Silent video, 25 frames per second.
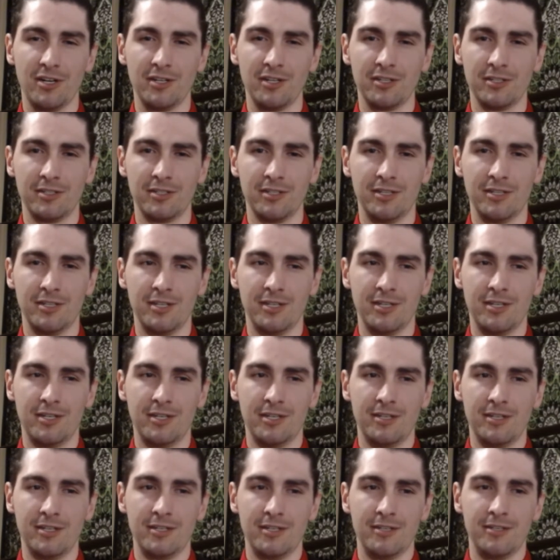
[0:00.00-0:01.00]
on.
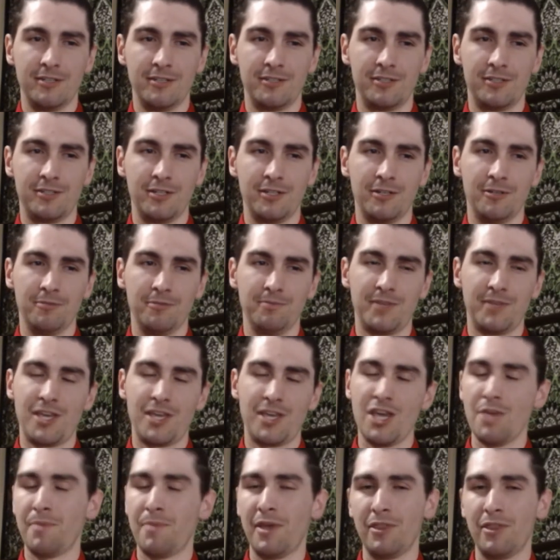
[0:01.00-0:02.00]
So
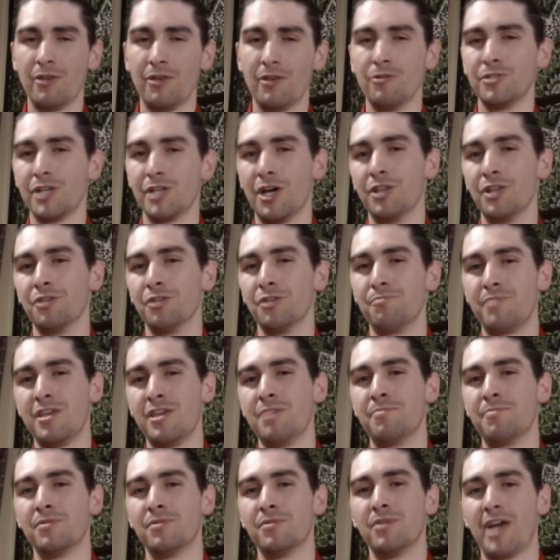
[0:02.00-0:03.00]
keeping those other
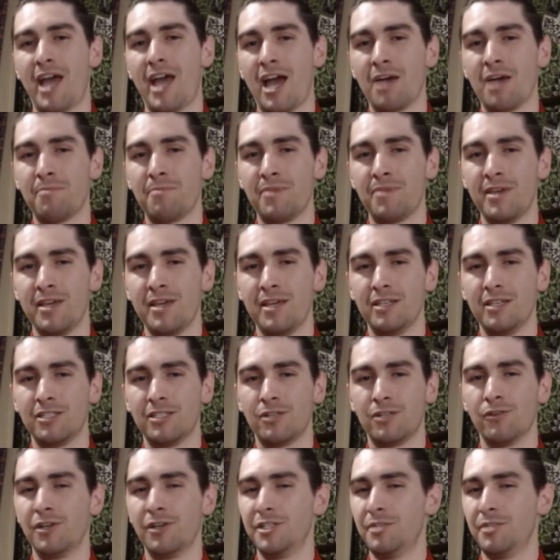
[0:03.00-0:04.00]
people happy
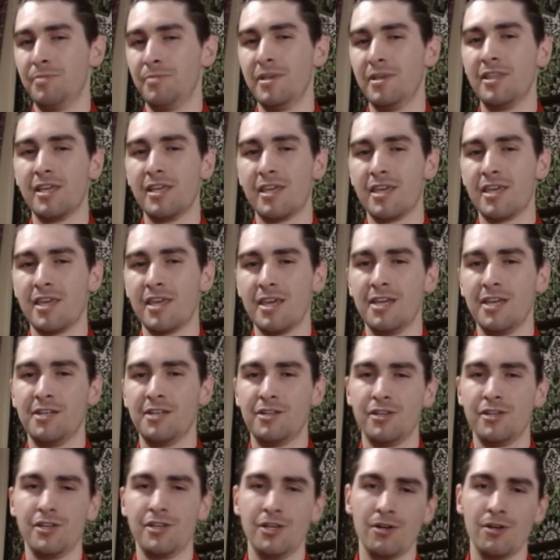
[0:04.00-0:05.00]
is going to be the key
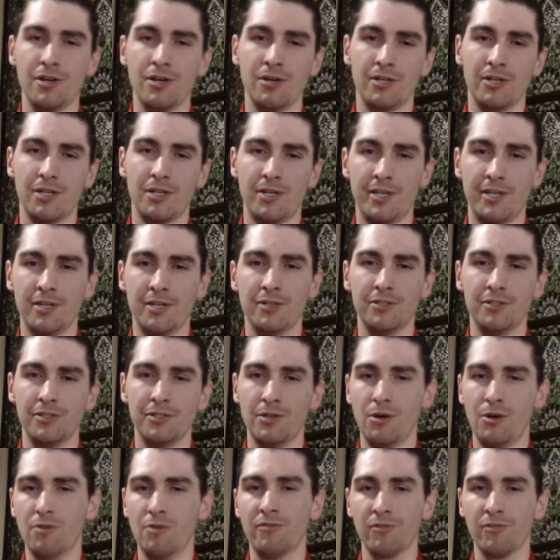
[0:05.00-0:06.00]
to your
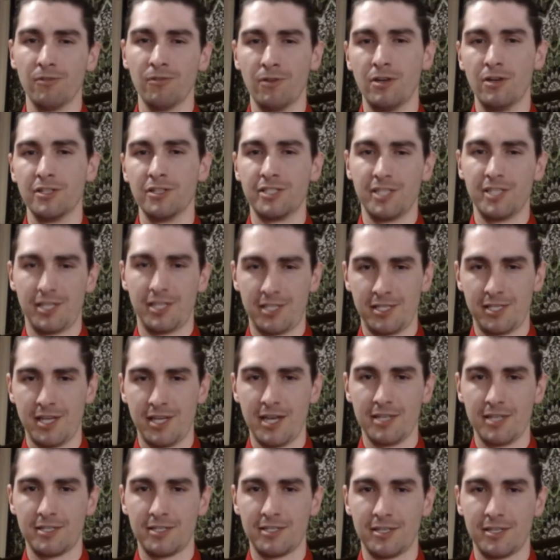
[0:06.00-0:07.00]
guild's overall
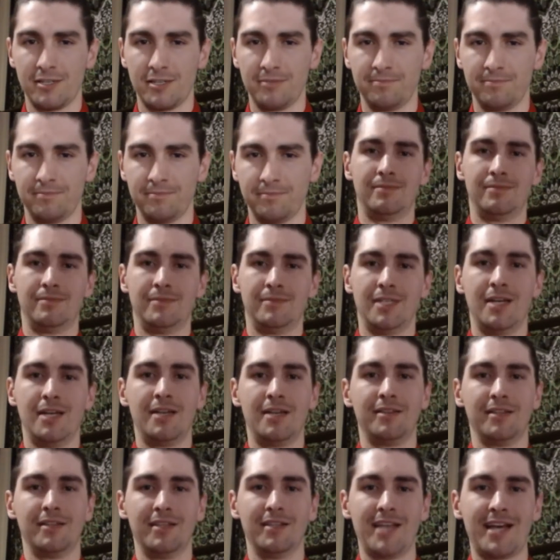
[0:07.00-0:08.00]
success.
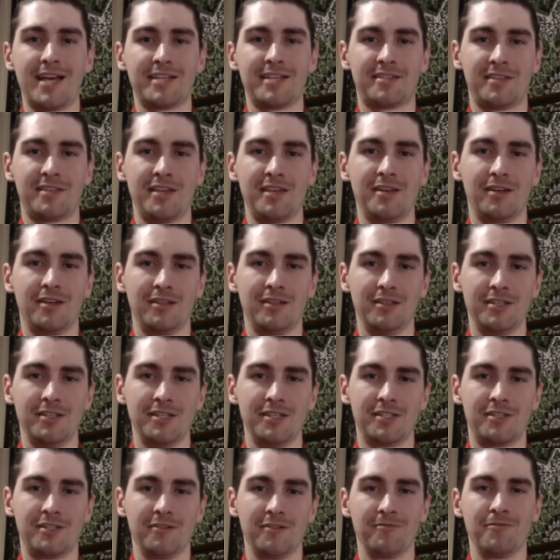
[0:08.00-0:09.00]
The last thing on the
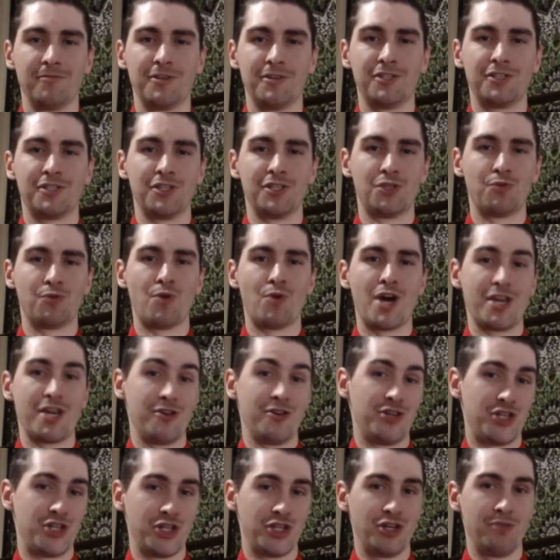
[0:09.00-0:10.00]
list of reasons why
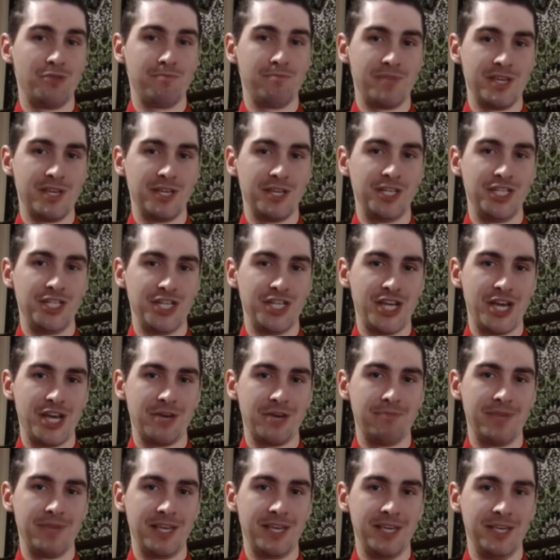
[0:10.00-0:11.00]
you shouldn't be a
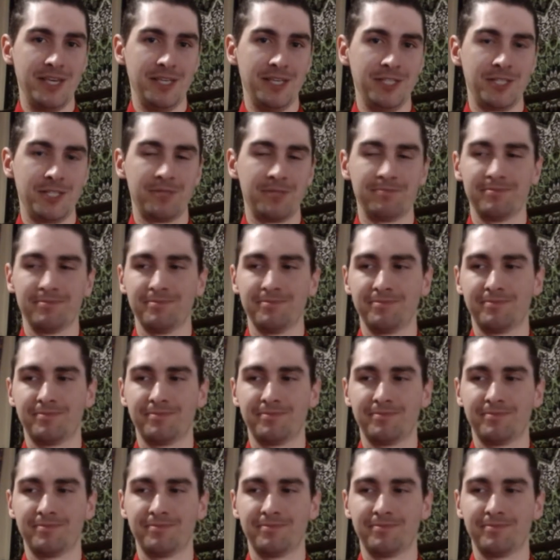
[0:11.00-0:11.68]
GM is